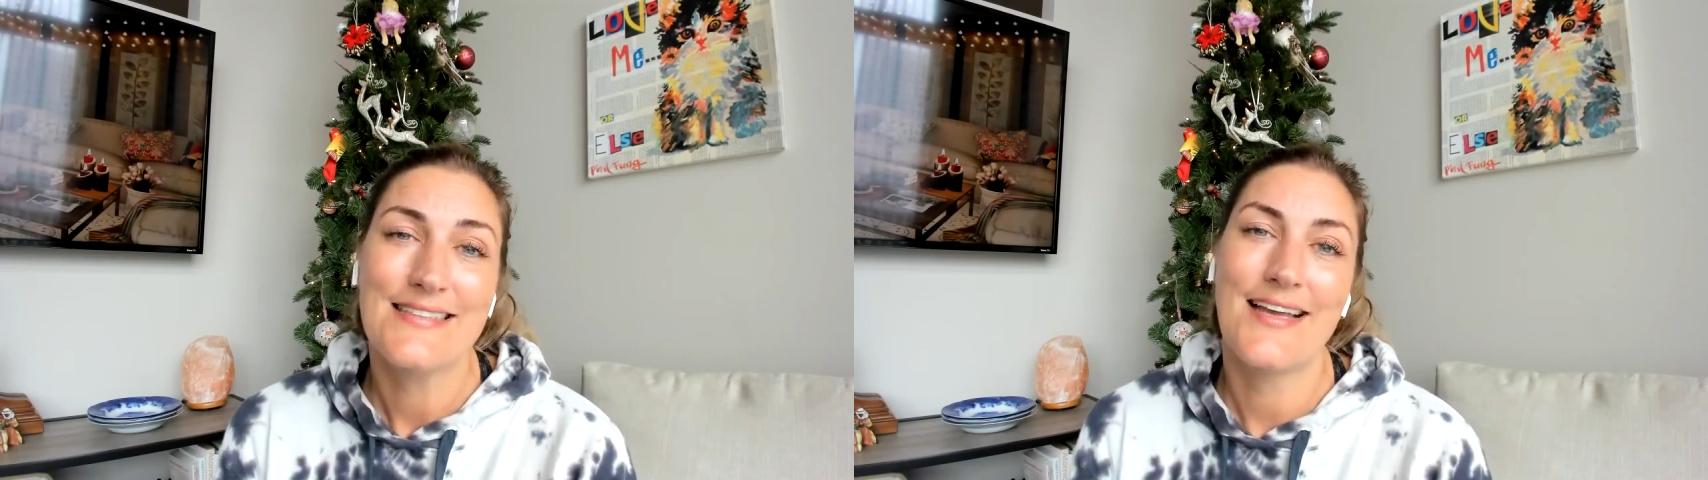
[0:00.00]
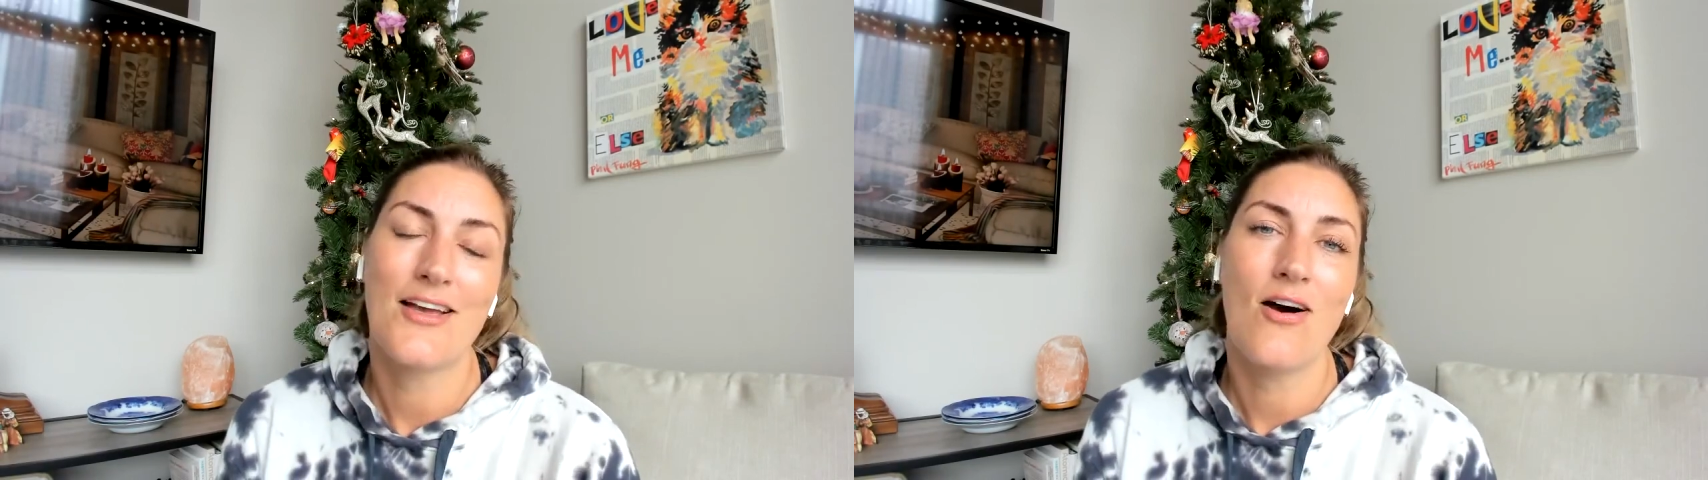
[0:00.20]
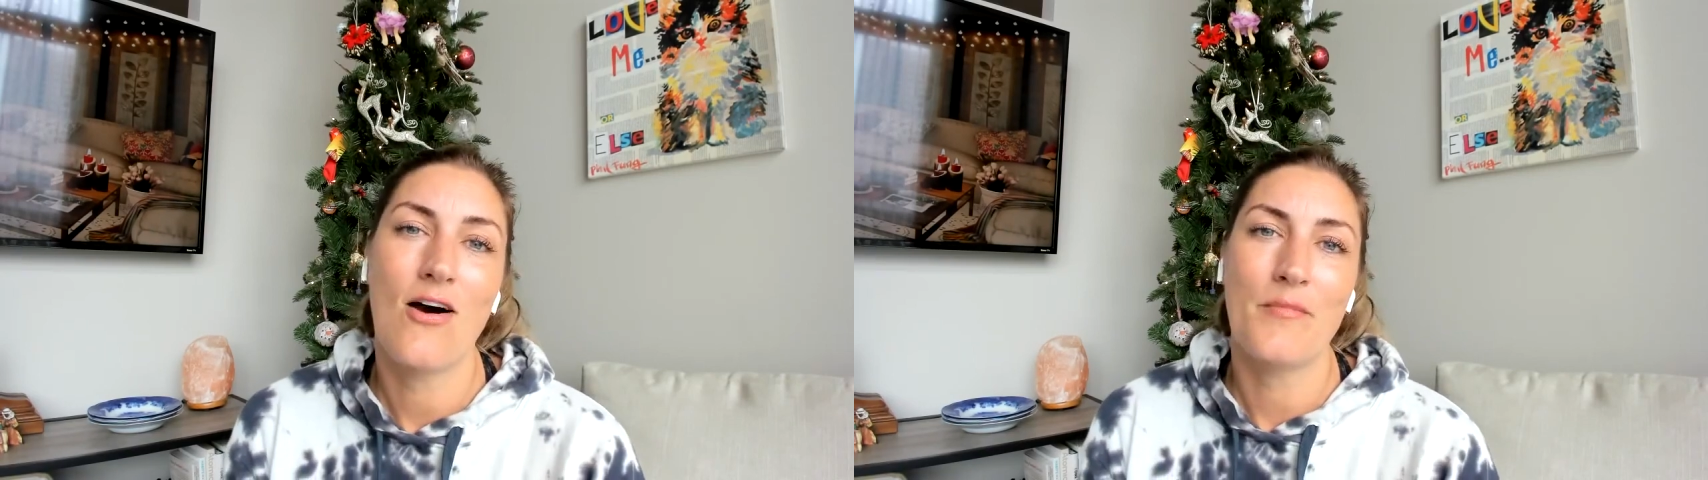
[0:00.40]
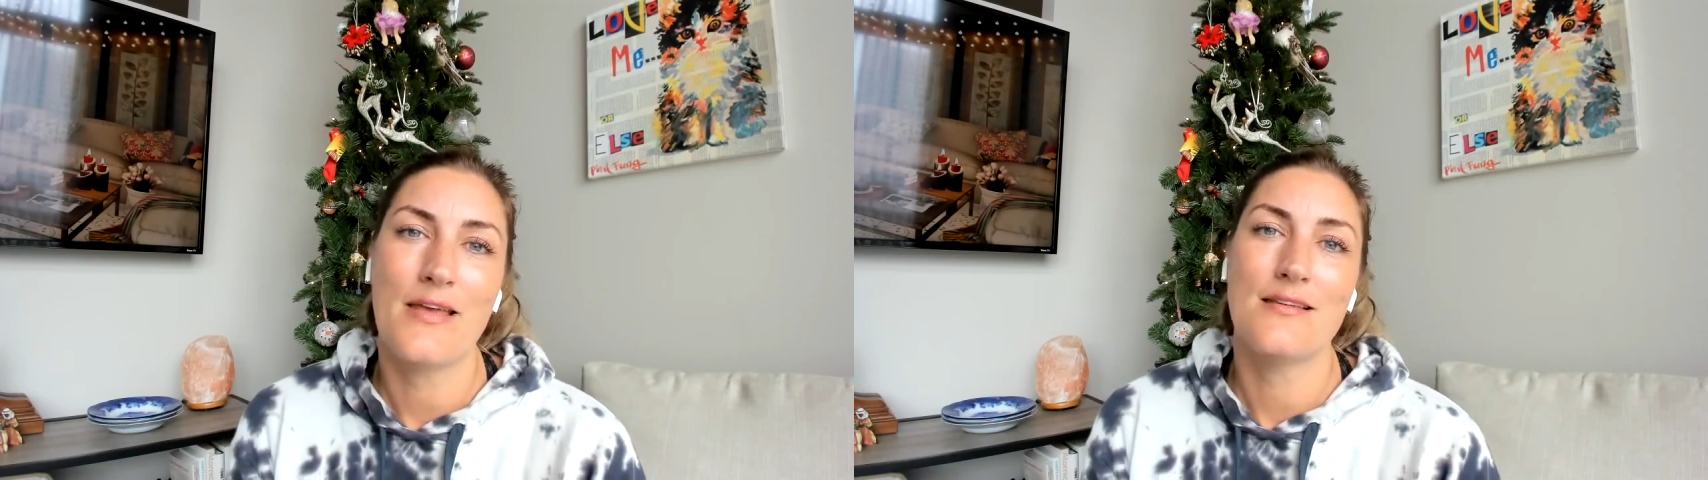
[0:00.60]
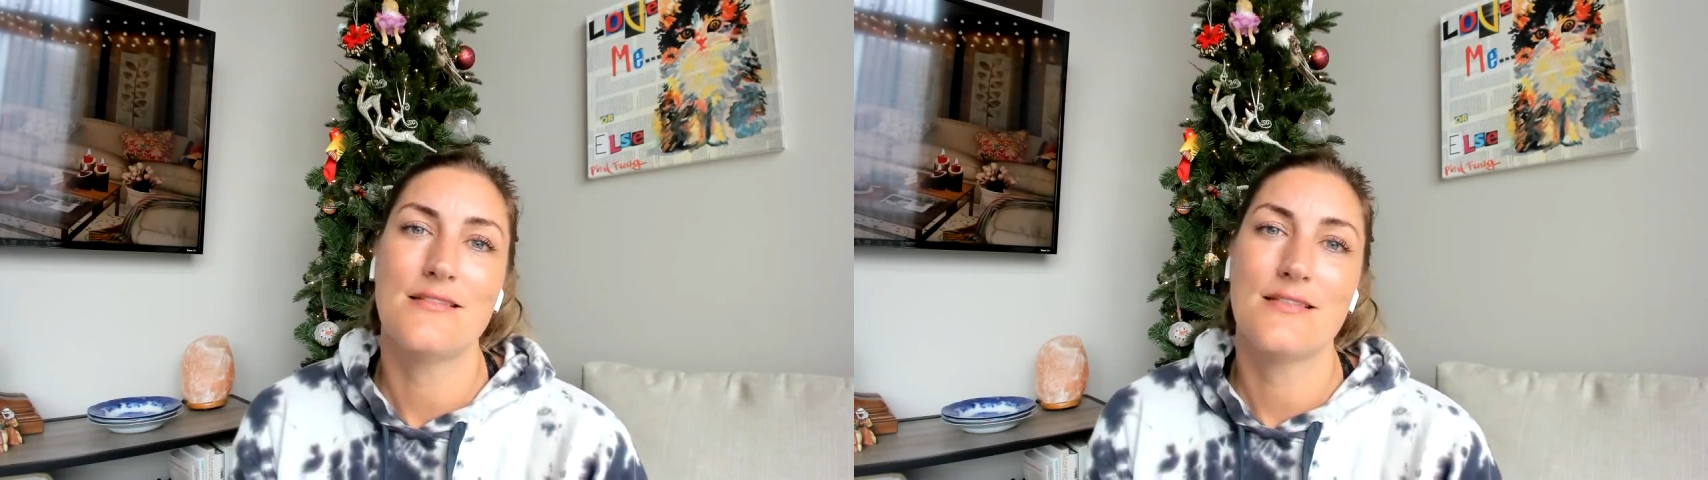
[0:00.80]
in
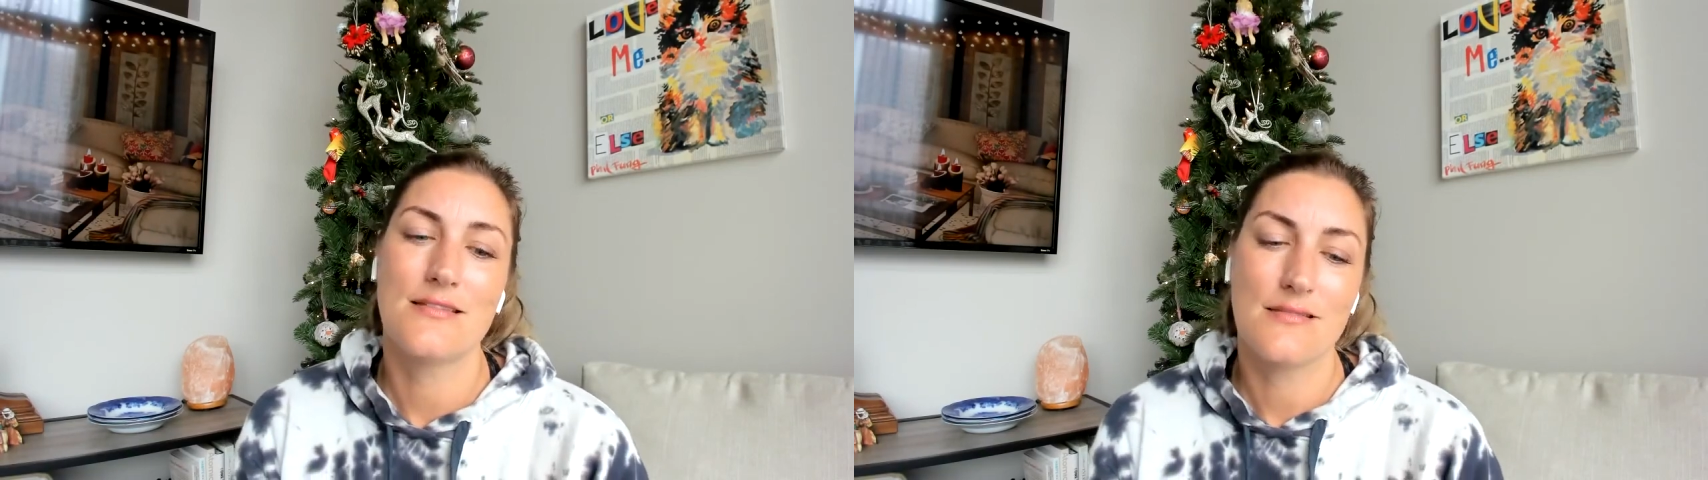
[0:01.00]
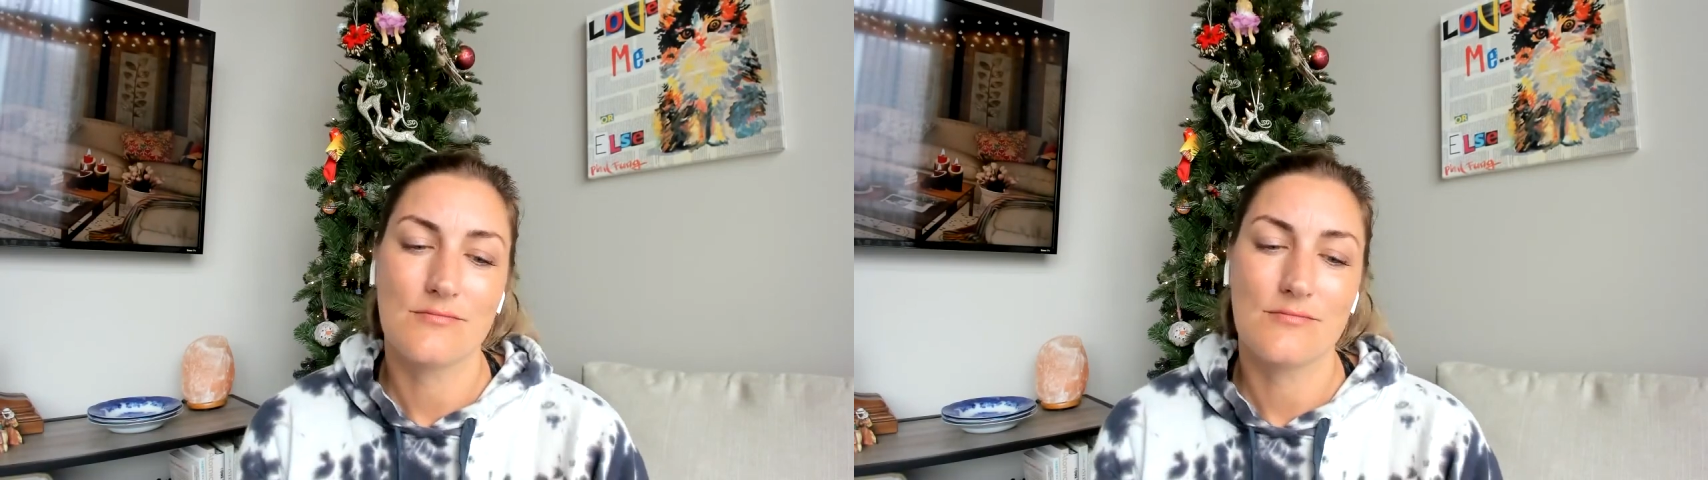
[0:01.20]
comments.